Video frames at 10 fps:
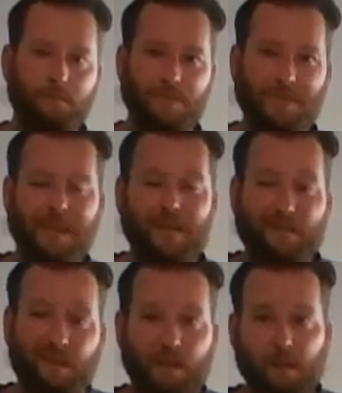
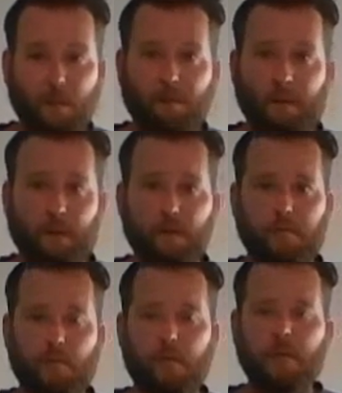gelatinous type effect
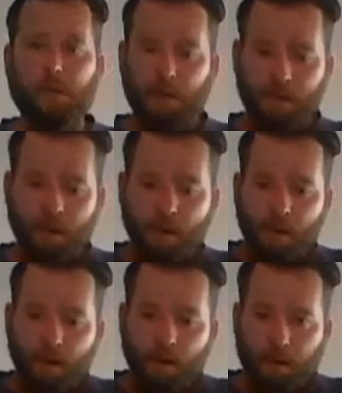of the
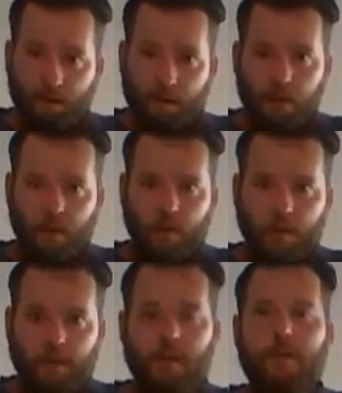colon
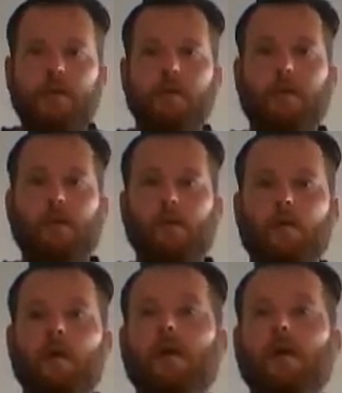cleanse, you're not